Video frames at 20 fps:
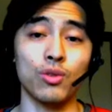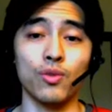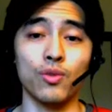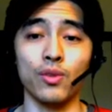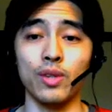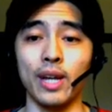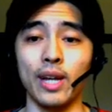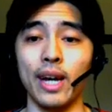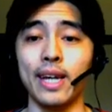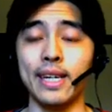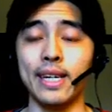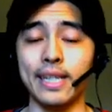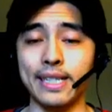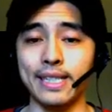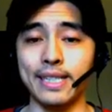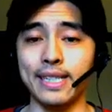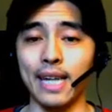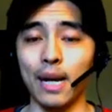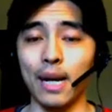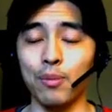for that
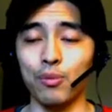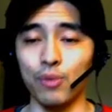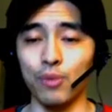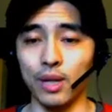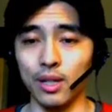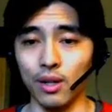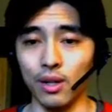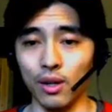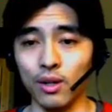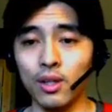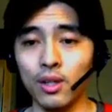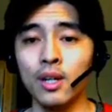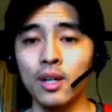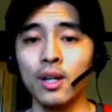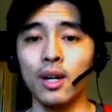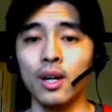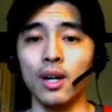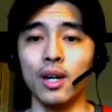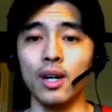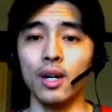is DappRadar.
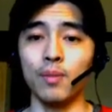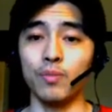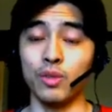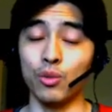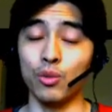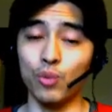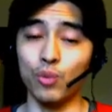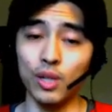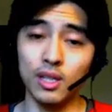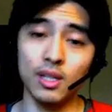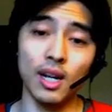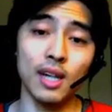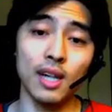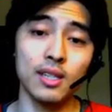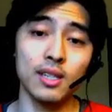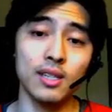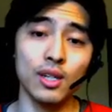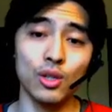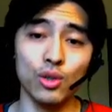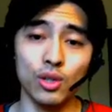Um, the reason I
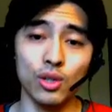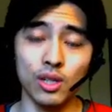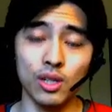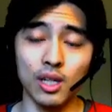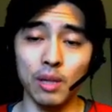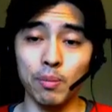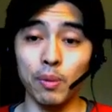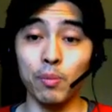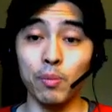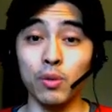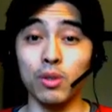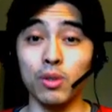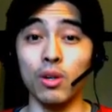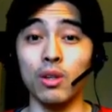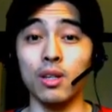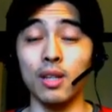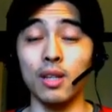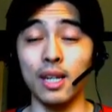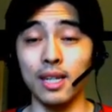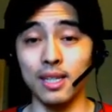say you should keep up with all
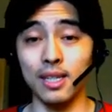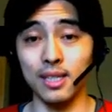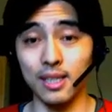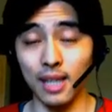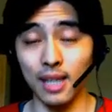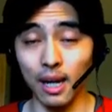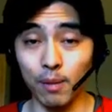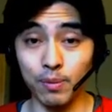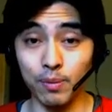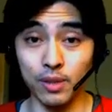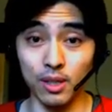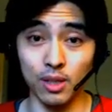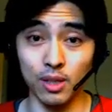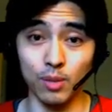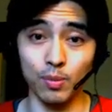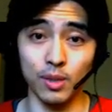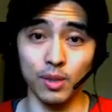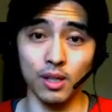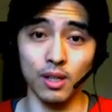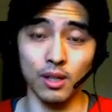the latest DApps is
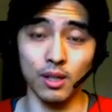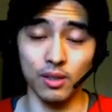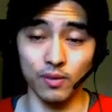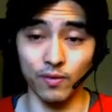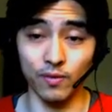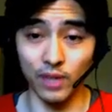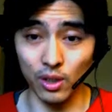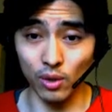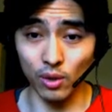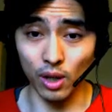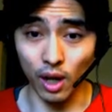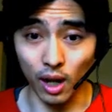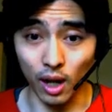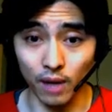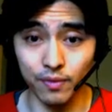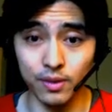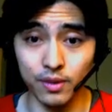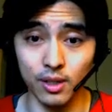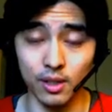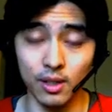because very
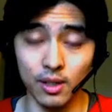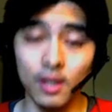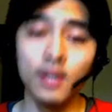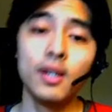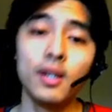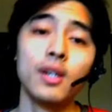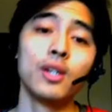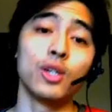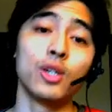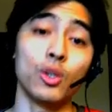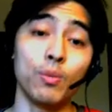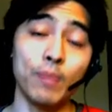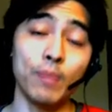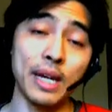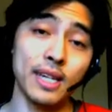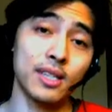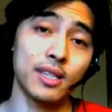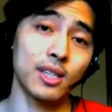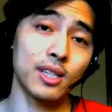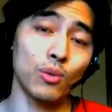often you
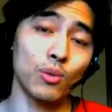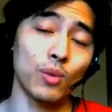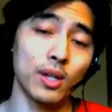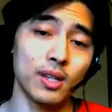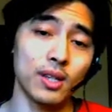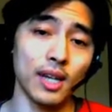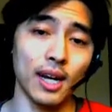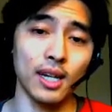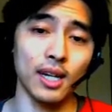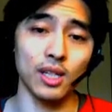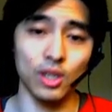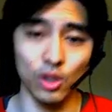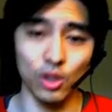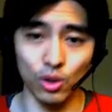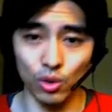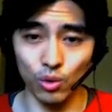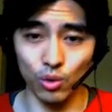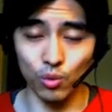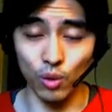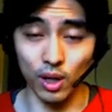may see one that
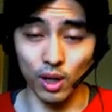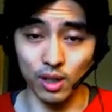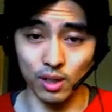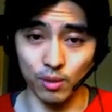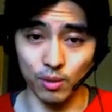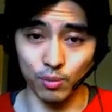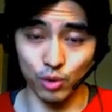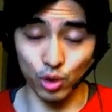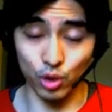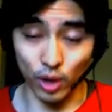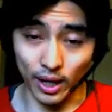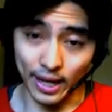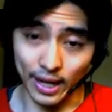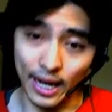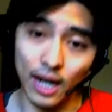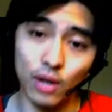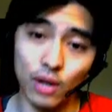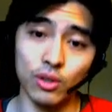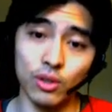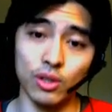you want to try
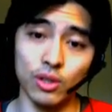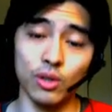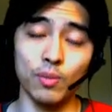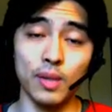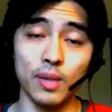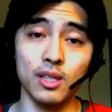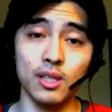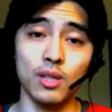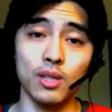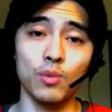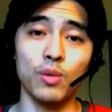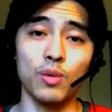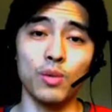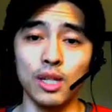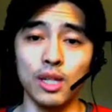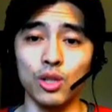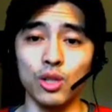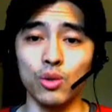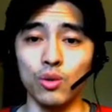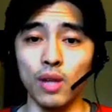out, you may see one
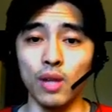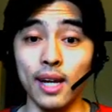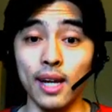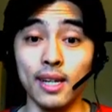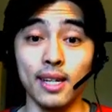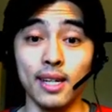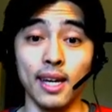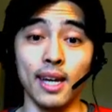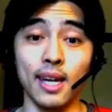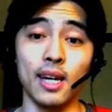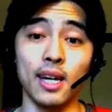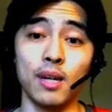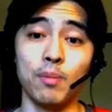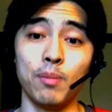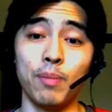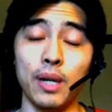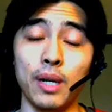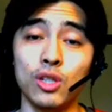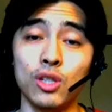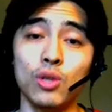that you like, and
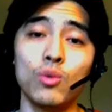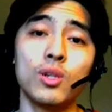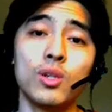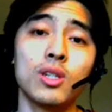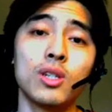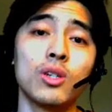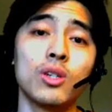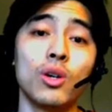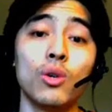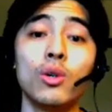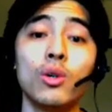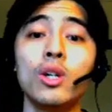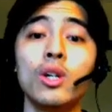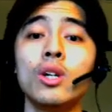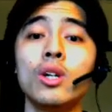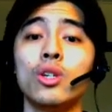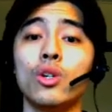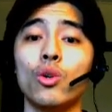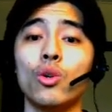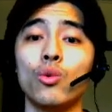by doing so,
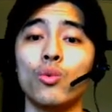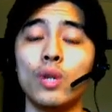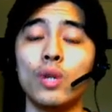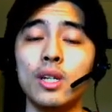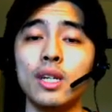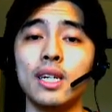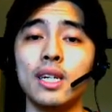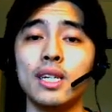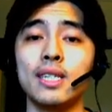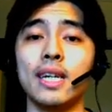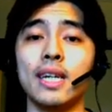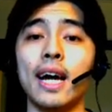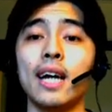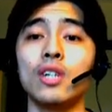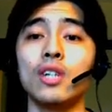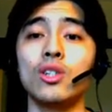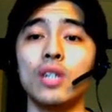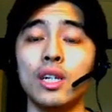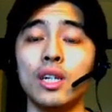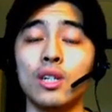you'll really get to
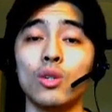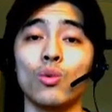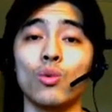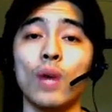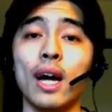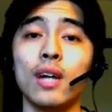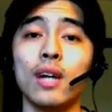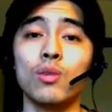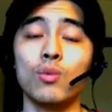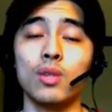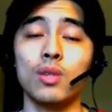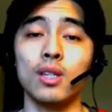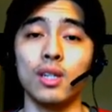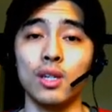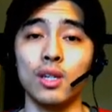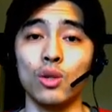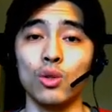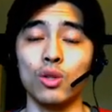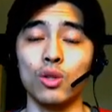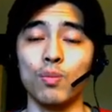actually interact with the
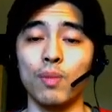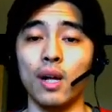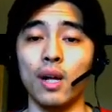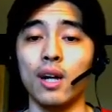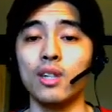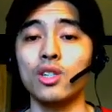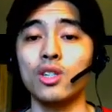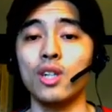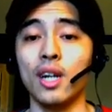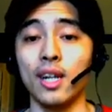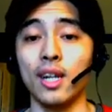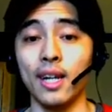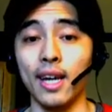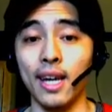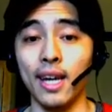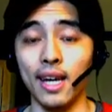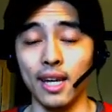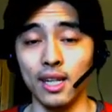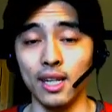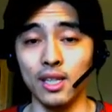EOS blockchain
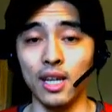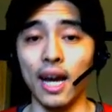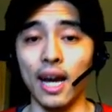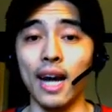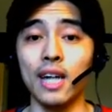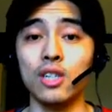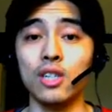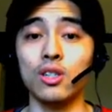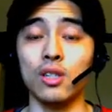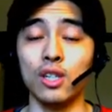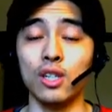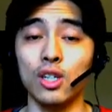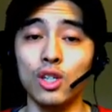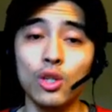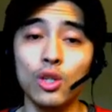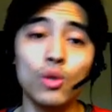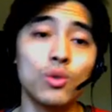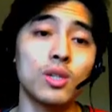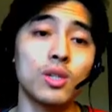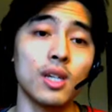and actually
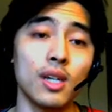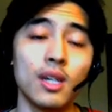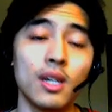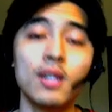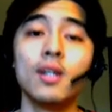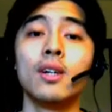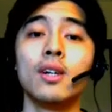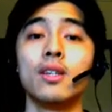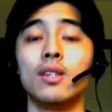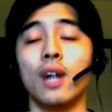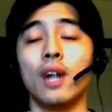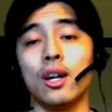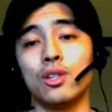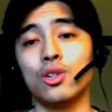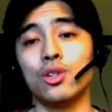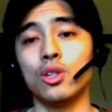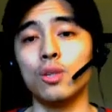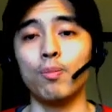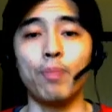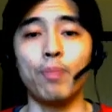use it, not
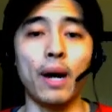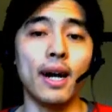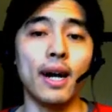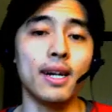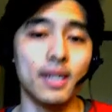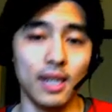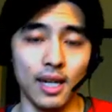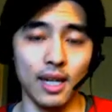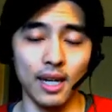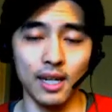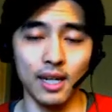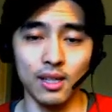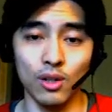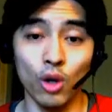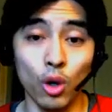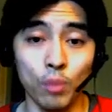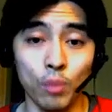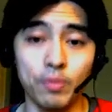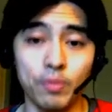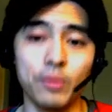just buy it and
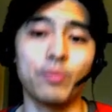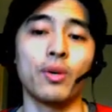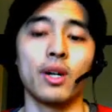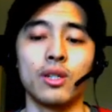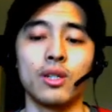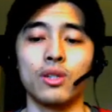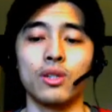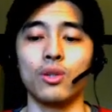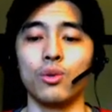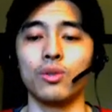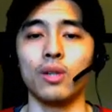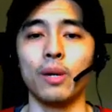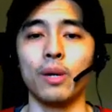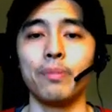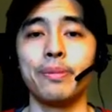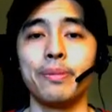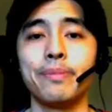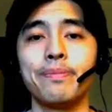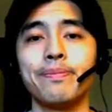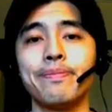hope the price goes
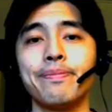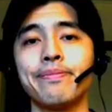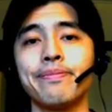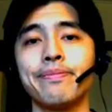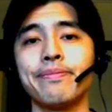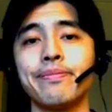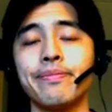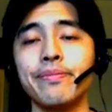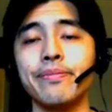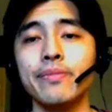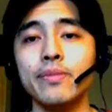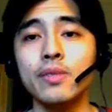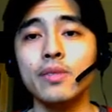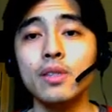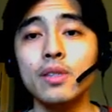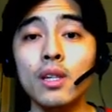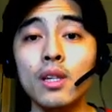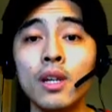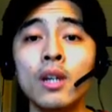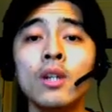up.
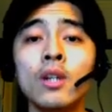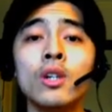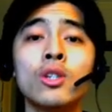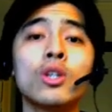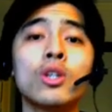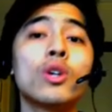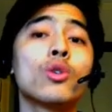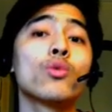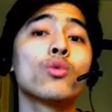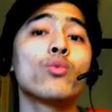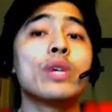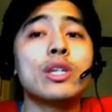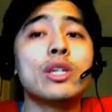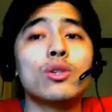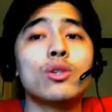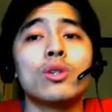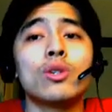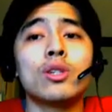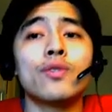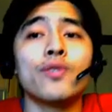So,
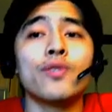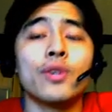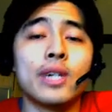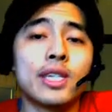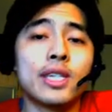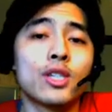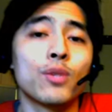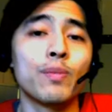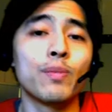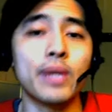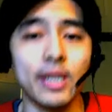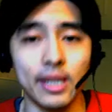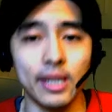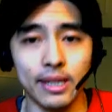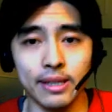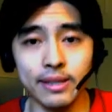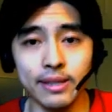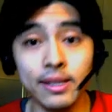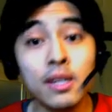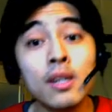resources for
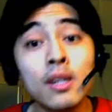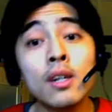intermediates.